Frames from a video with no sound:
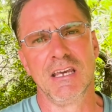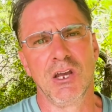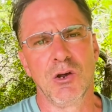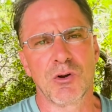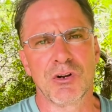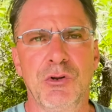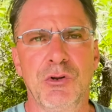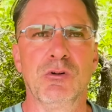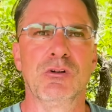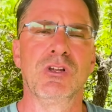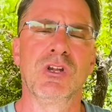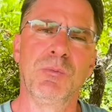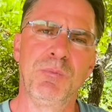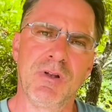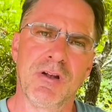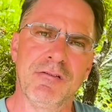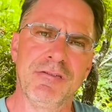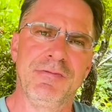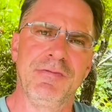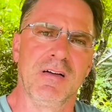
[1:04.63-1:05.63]
We're a little bit
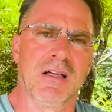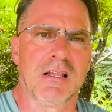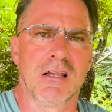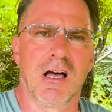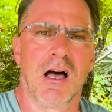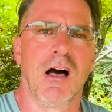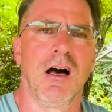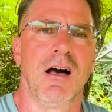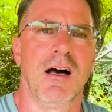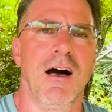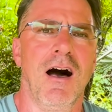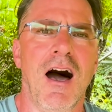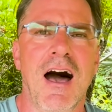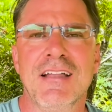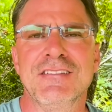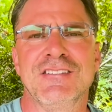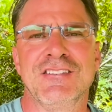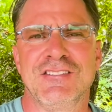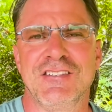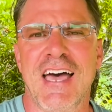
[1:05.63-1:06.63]
of
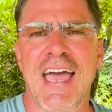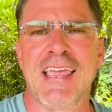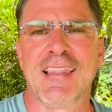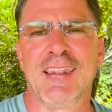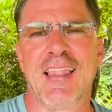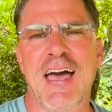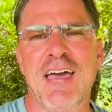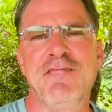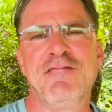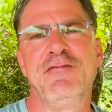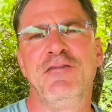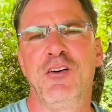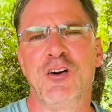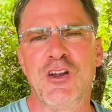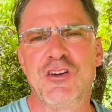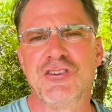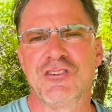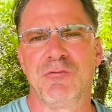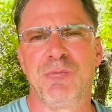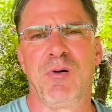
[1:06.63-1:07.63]
on-site live
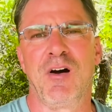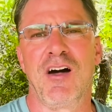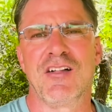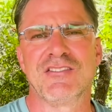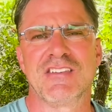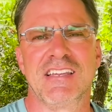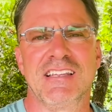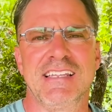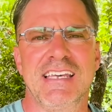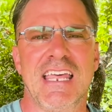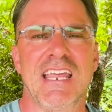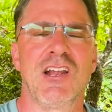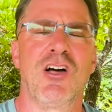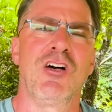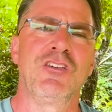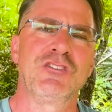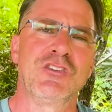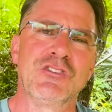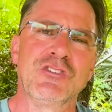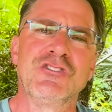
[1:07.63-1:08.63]
footage of Ponce Inlet and
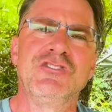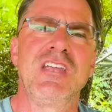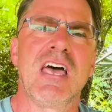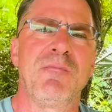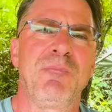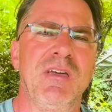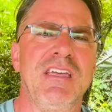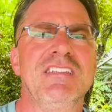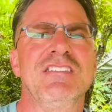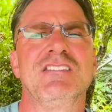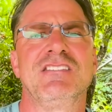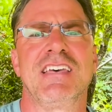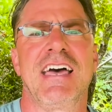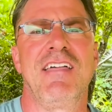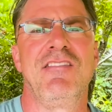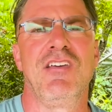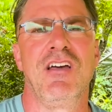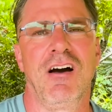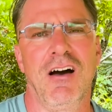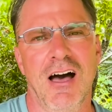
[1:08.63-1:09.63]
also step
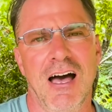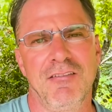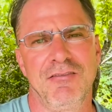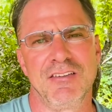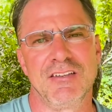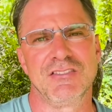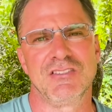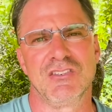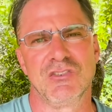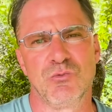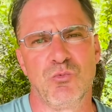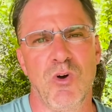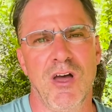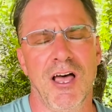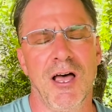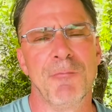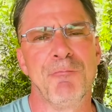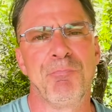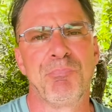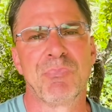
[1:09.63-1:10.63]
inside the office as
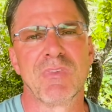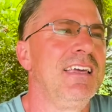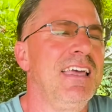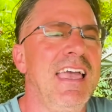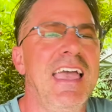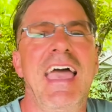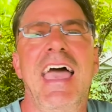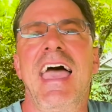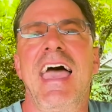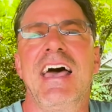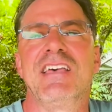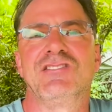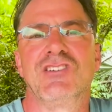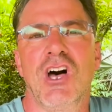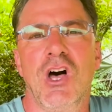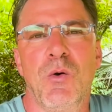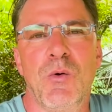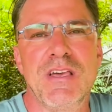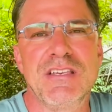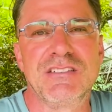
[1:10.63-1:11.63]
well. As
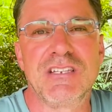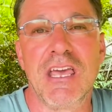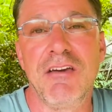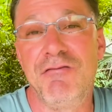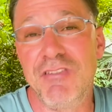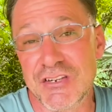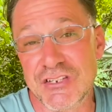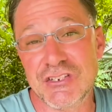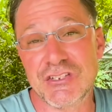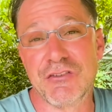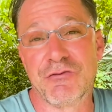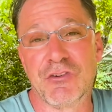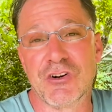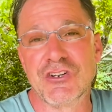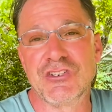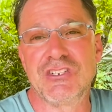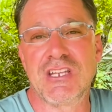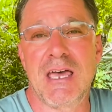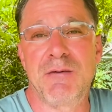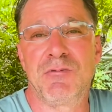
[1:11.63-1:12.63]
always, if this is the
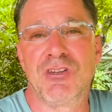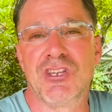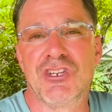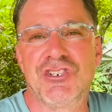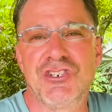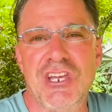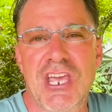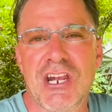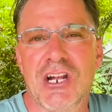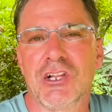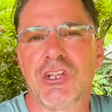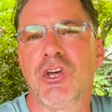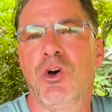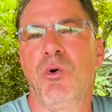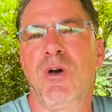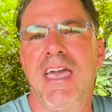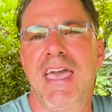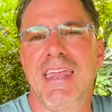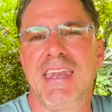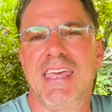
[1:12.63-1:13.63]
first time to the channel, go
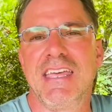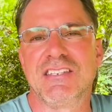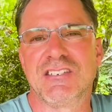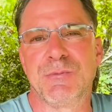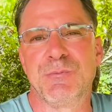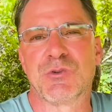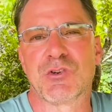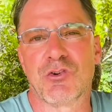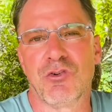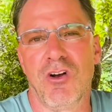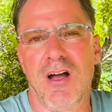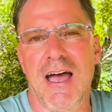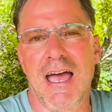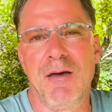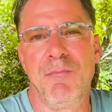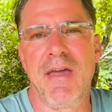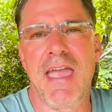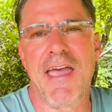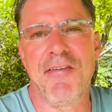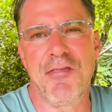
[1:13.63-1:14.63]
ahead, hit
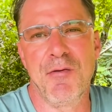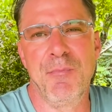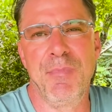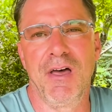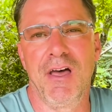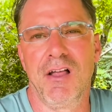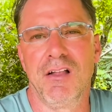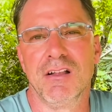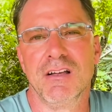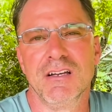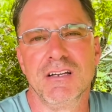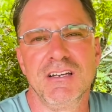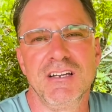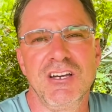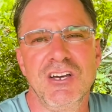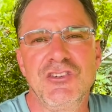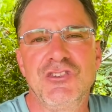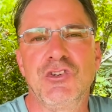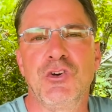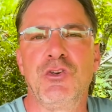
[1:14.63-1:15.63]
subscribe and the bell
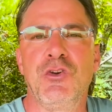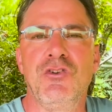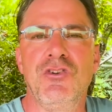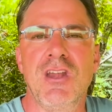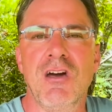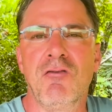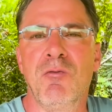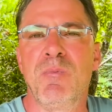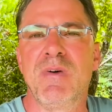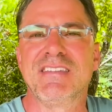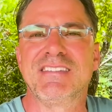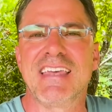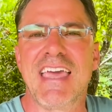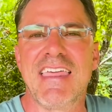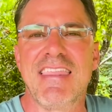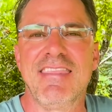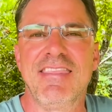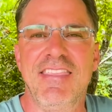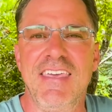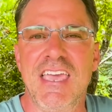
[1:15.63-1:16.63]
so you never miss a
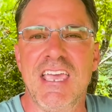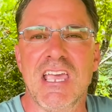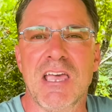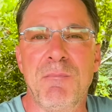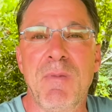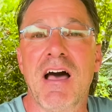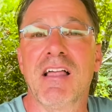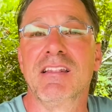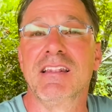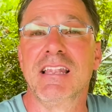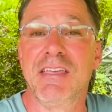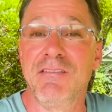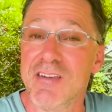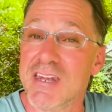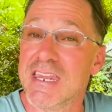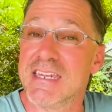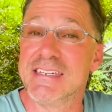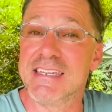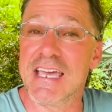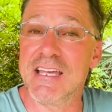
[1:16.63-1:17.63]
thing about living
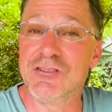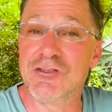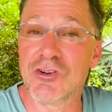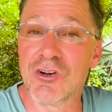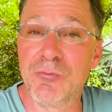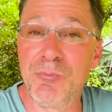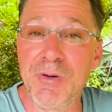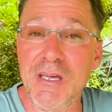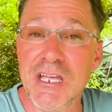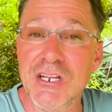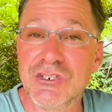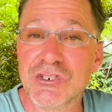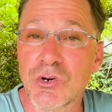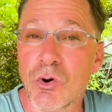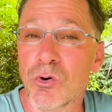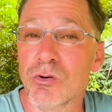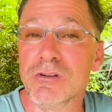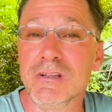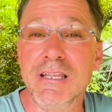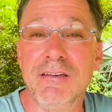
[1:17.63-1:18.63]
in Daytona Beach
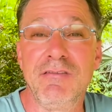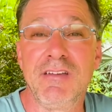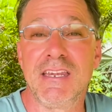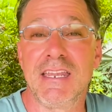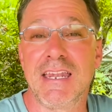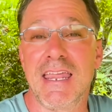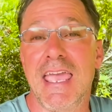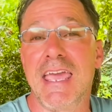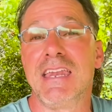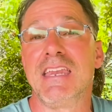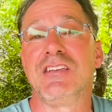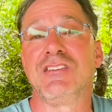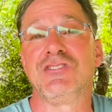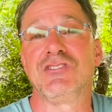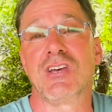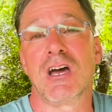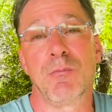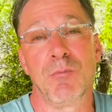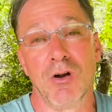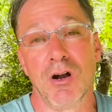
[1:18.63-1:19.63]
or living in any
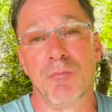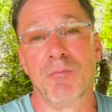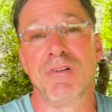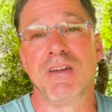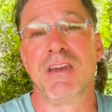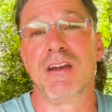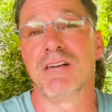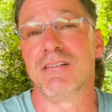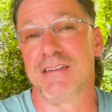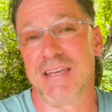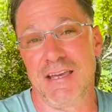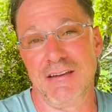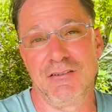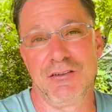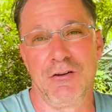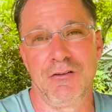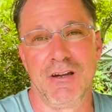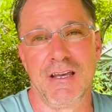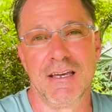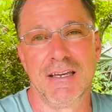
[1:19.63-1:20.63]
suburb near
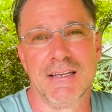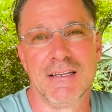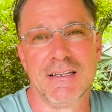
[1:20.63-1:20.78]
Daytona.